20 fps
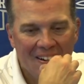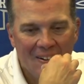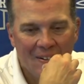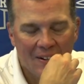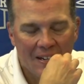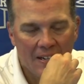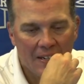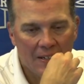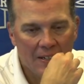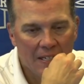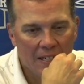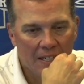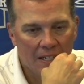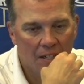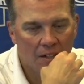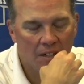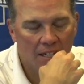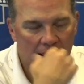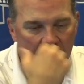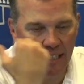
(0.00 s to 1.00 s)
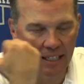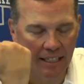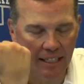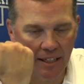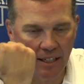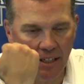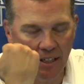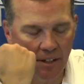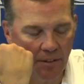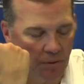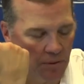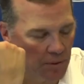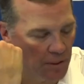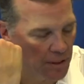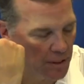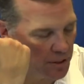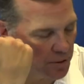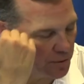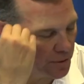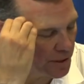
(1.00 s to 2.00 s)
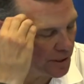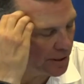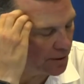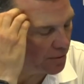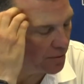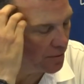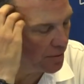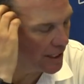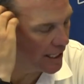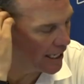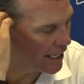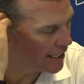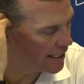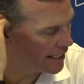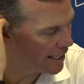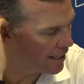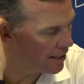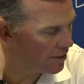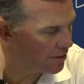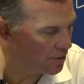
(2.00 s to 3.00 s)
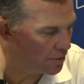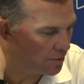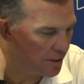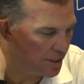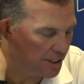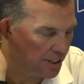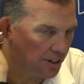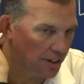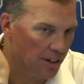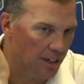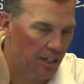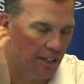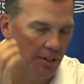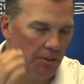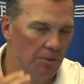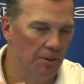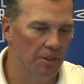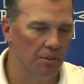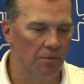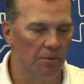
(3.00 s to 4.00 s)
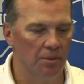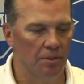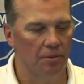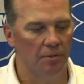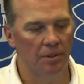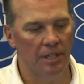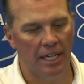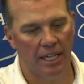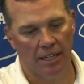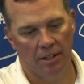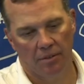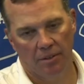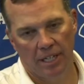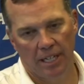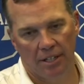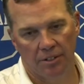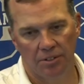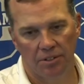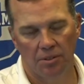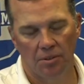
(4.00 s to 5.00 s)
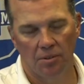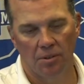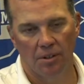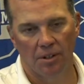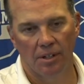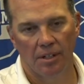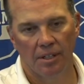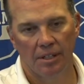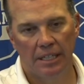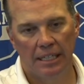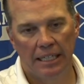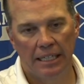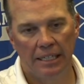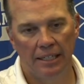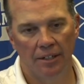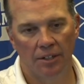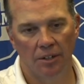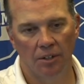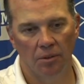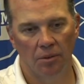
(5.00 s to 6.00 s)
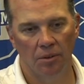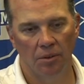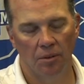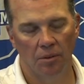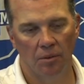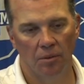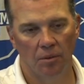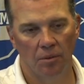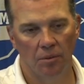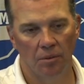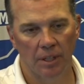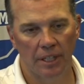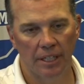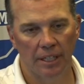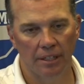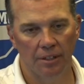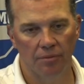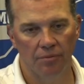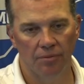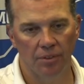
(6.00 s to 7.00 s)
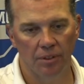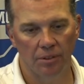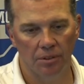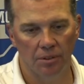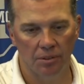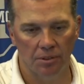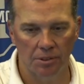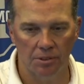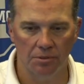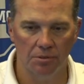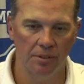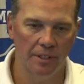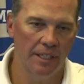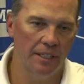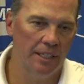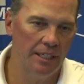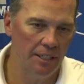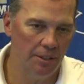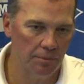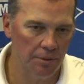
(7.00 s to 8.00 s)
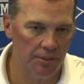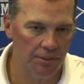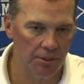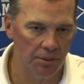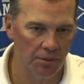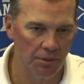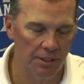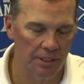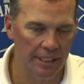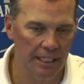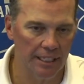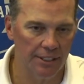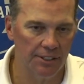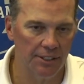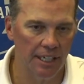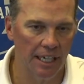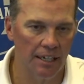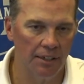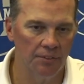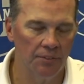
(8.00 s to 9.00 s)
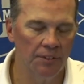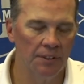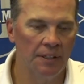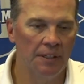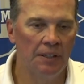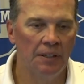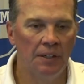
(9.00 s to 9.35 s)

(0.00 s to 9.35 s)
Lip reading: Well, you know, we got down in the 1 yard. You know, we got to score. You know, we're kicking field goals and we need to be scoring touchdowns.